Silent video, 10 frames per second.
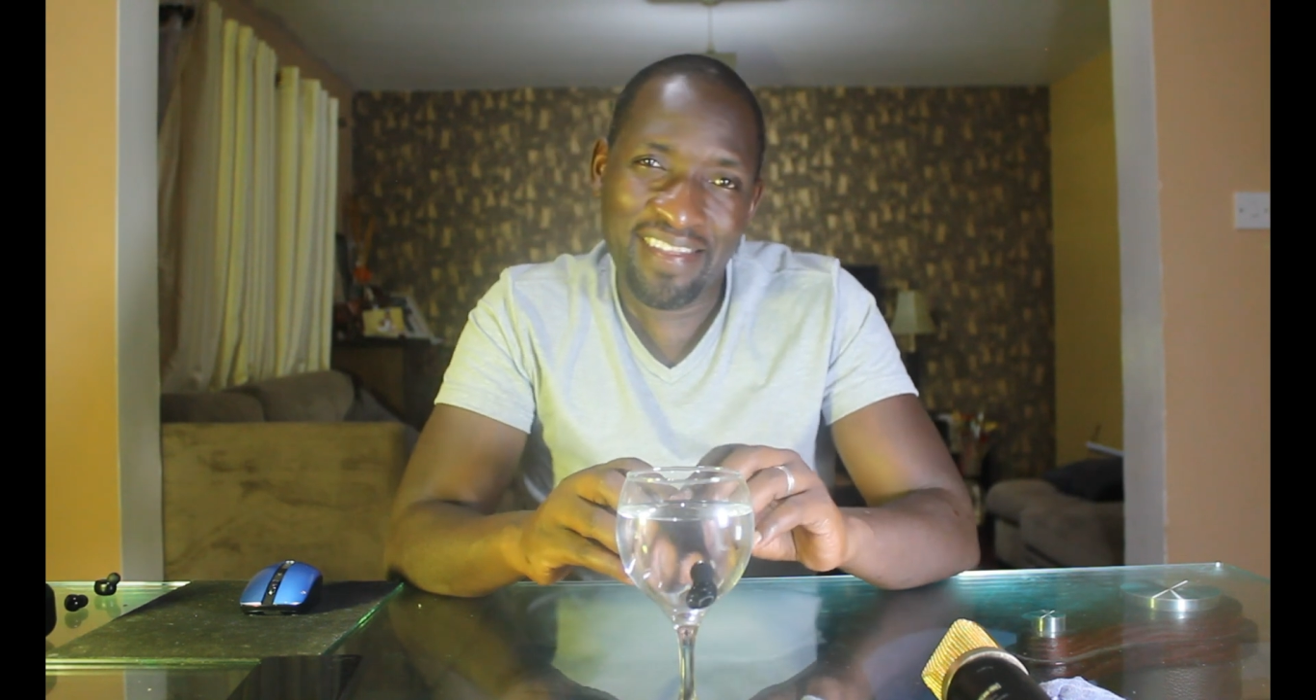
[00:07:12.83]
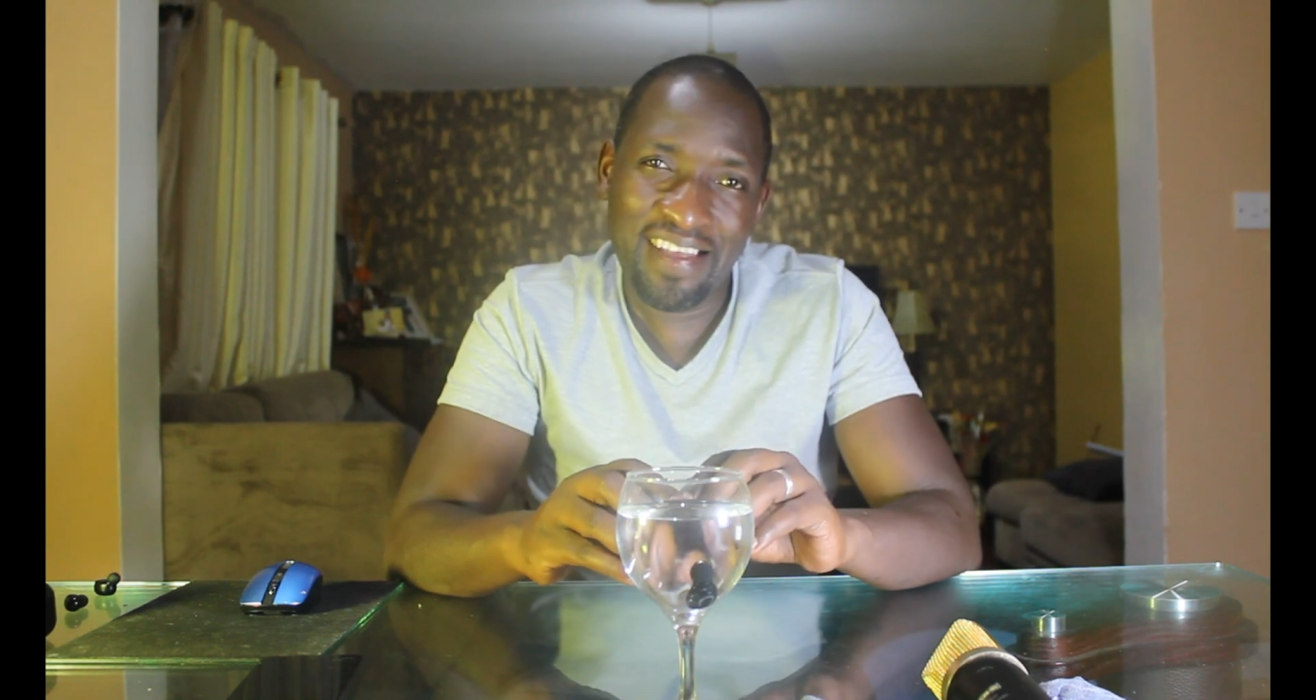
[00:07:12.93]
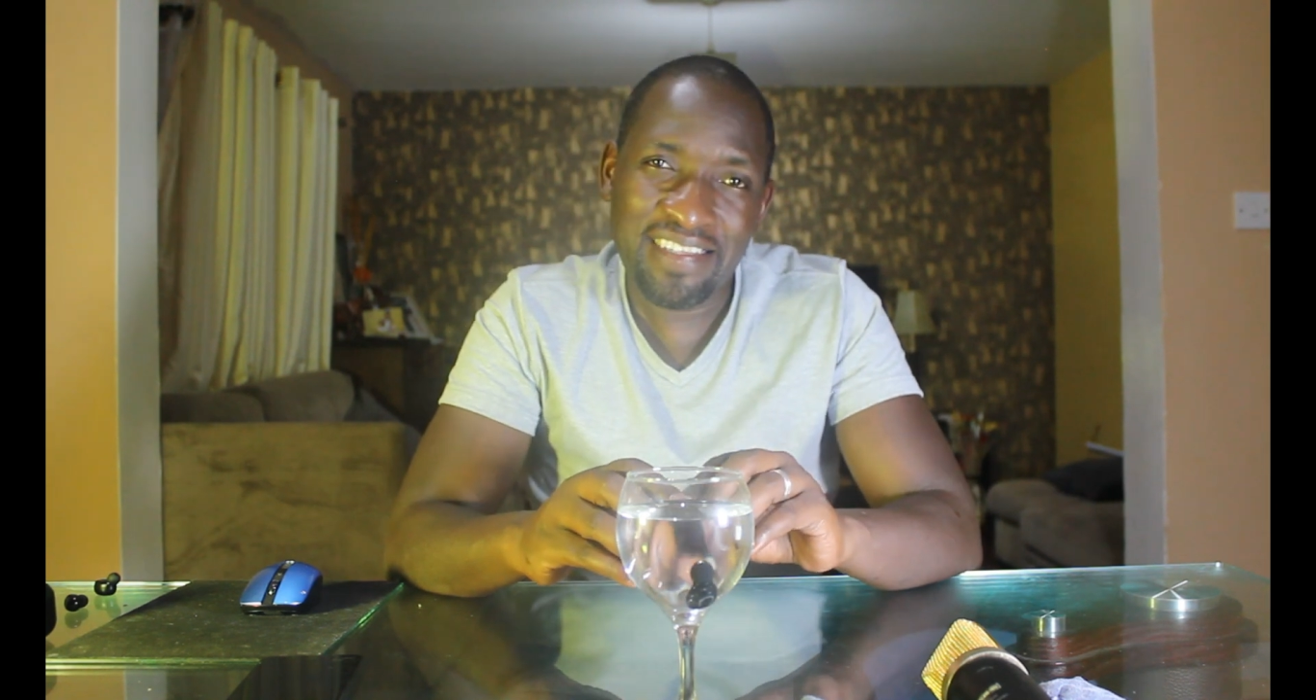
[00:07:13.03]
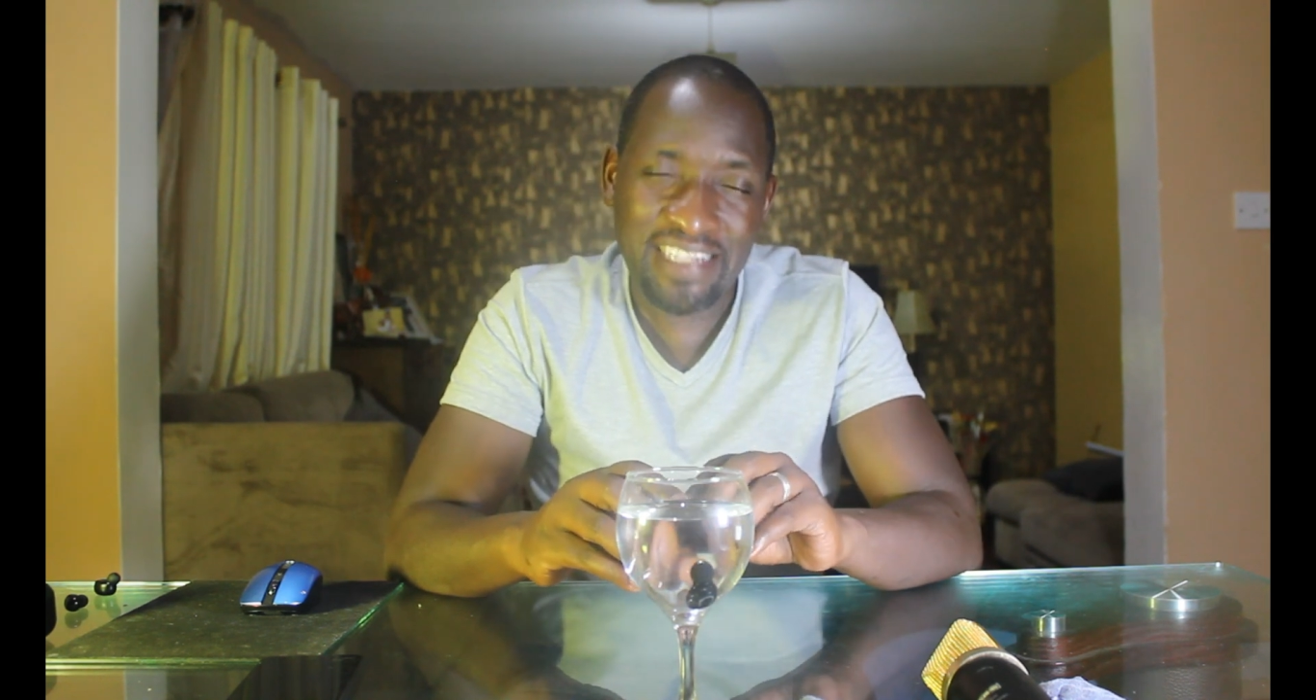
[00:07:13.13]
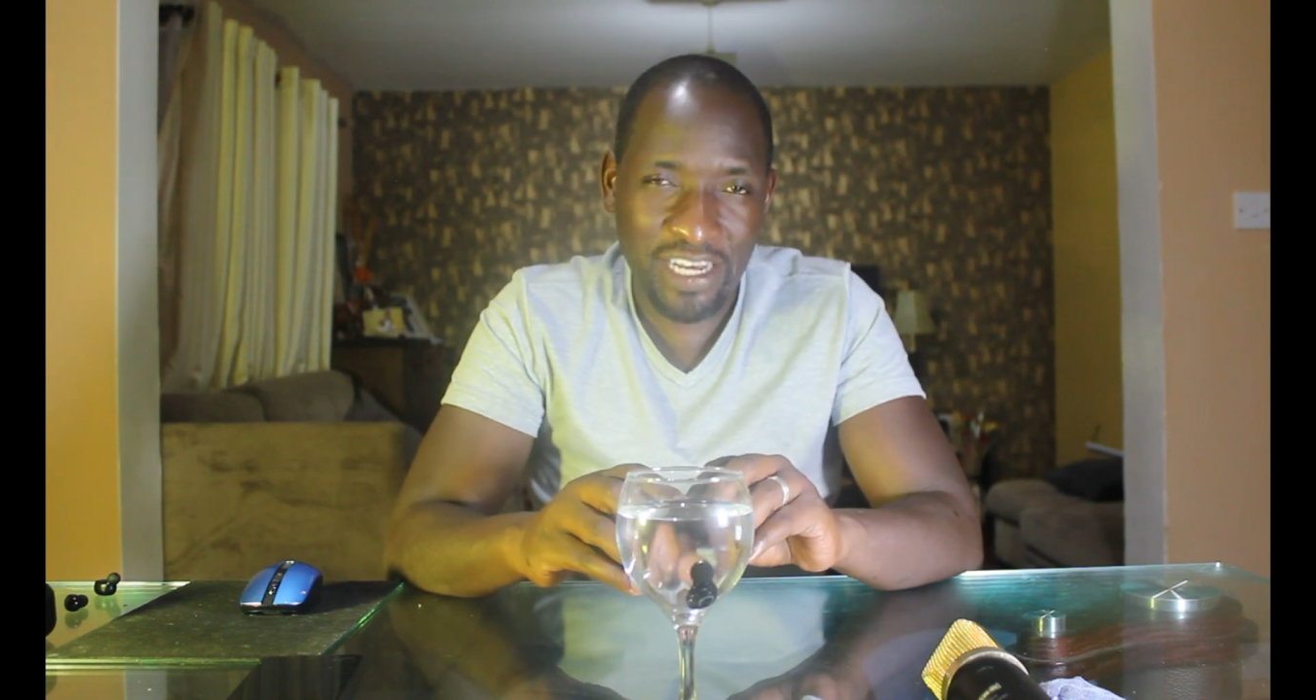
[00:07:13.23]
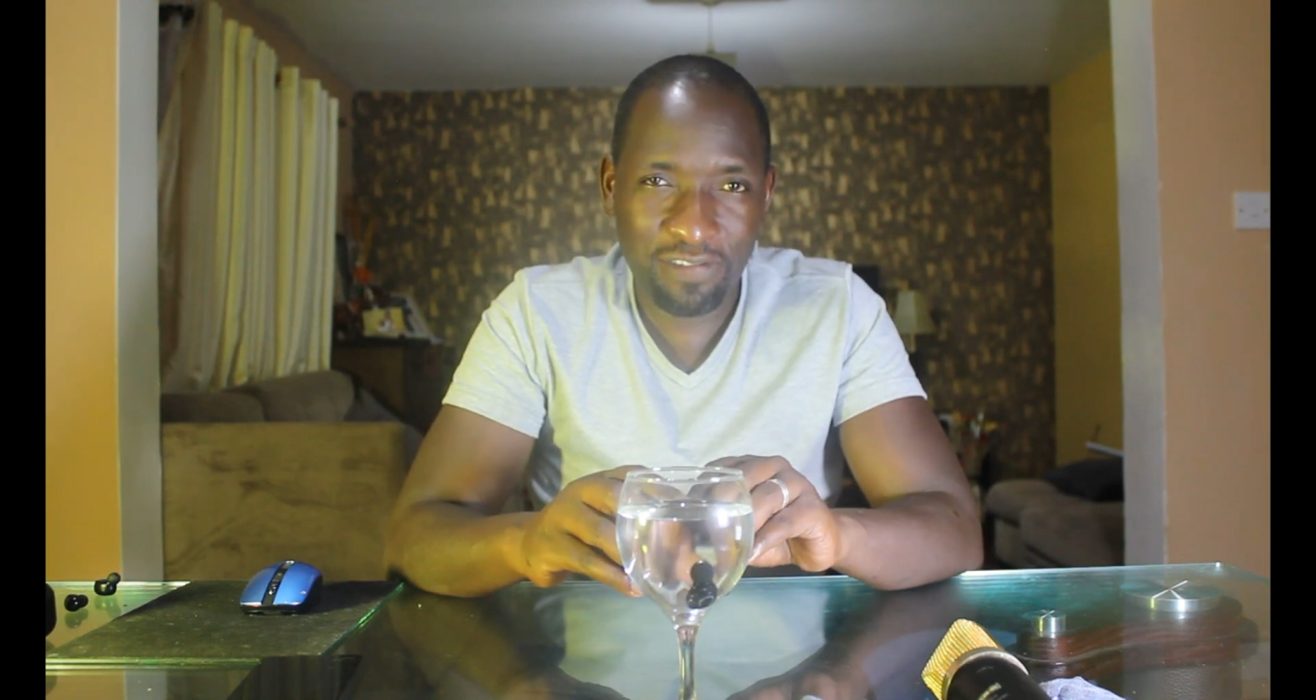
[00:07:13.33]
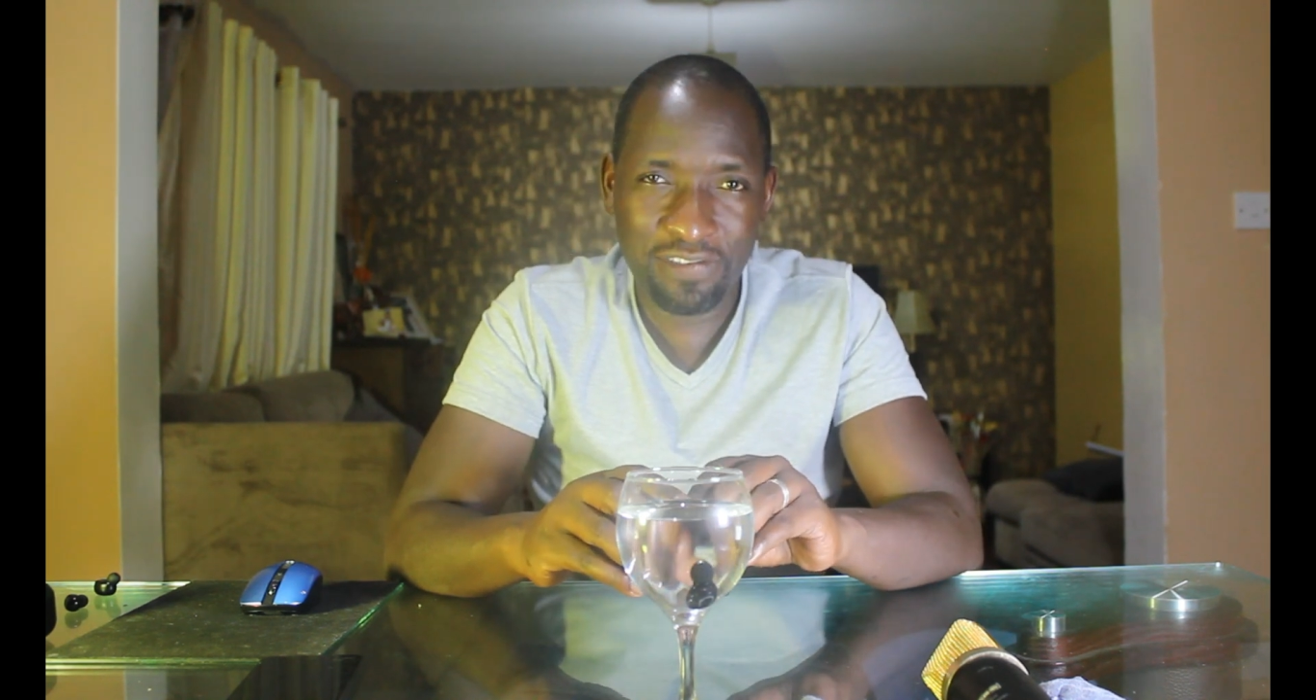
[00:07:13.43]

the style